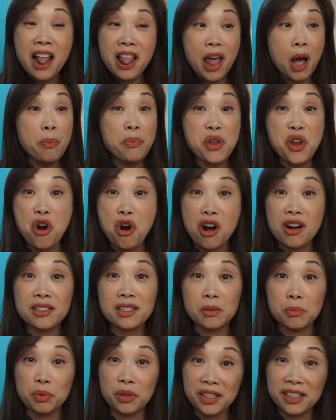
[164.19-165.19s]
That would be
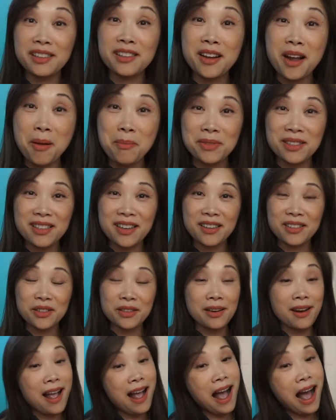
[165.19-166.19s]
awesome. Put it in the comment
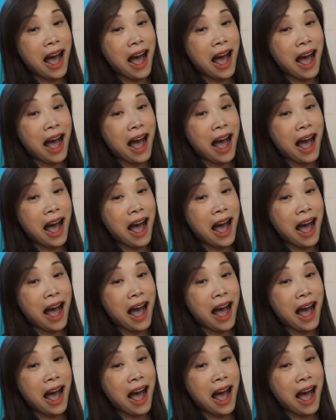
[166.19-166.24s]
section.